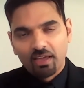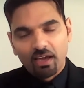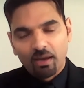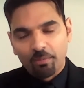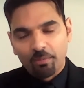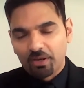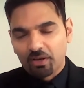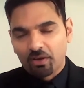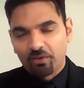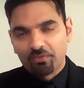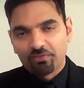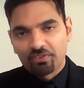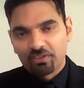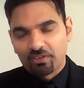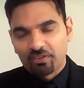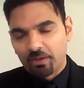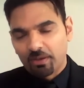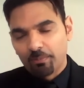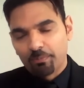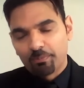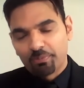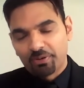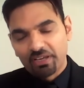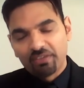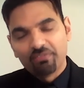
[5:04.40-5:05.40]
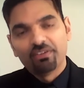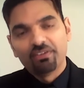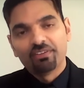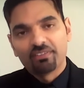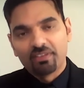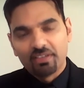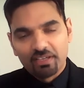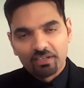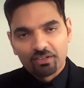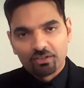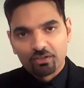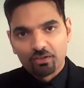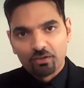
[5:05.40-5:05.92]
I mean, obviously,
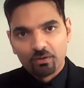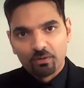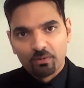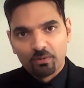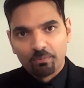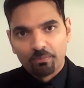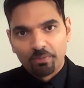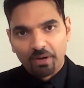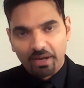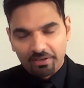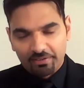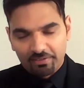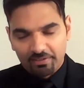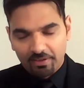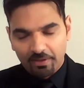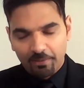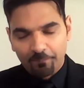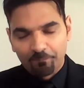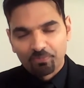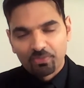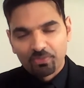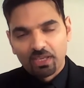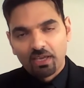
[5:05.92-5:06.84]
previously to Brexit,